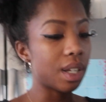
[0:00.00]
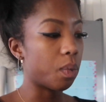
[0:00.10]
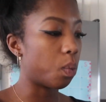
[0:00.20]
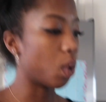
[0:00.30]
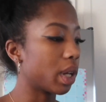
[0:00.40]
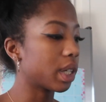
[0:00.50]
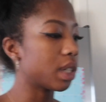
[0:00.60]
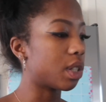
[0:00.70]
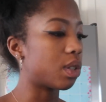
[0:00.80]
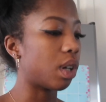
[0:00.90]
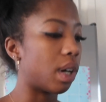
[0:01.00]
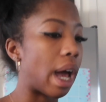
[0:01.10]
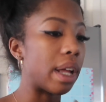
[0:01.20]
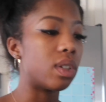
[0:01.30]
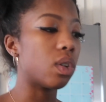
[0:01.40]
just have one concern.
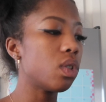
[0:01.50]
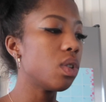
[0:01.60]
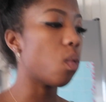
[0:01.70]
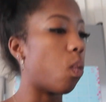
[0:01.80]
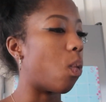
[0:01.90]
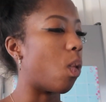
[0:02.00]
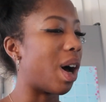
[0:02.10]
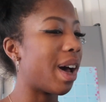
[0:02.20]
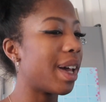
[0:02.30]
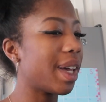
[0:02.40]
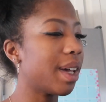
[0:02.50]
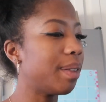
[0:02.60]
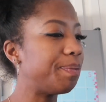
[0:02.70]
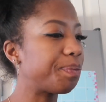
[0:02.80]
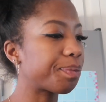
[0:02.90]
I don't know why